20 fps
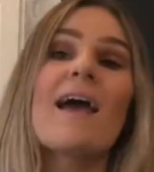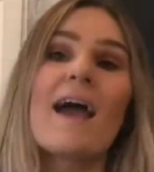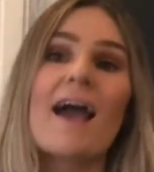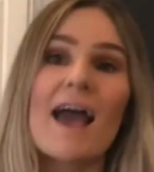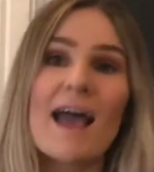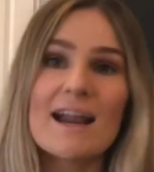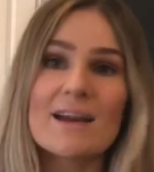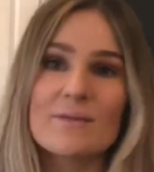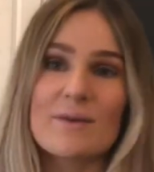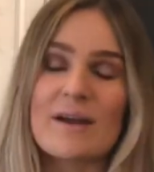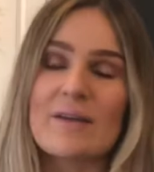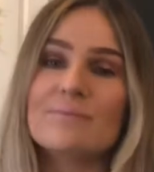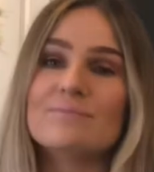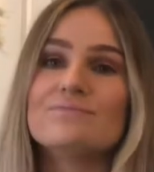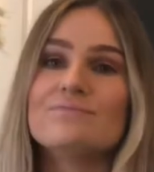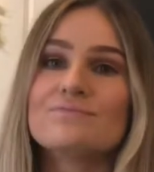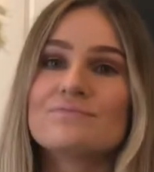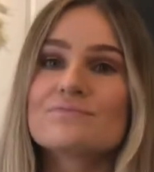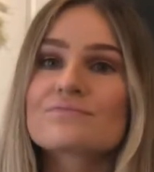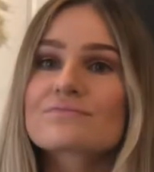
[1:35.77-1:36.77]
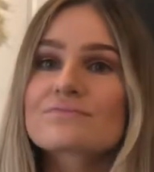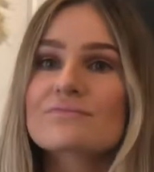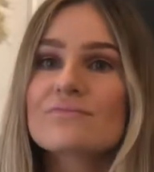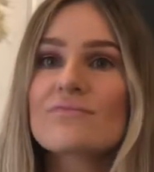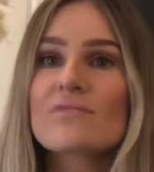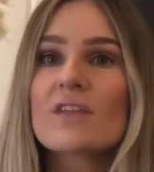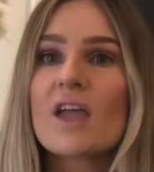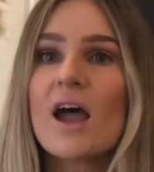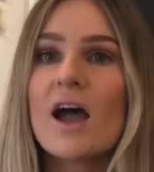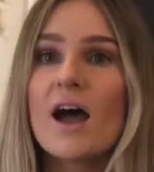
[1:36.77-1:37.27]
anyway
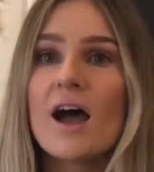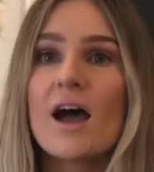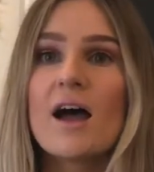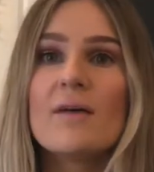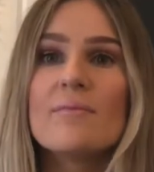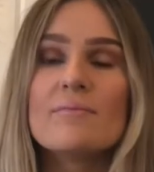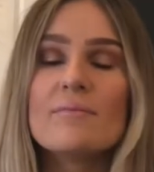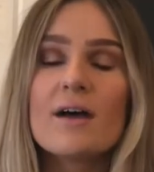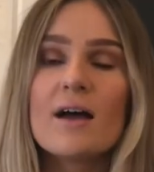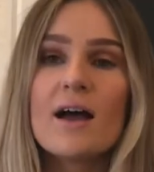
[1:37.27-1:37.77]
um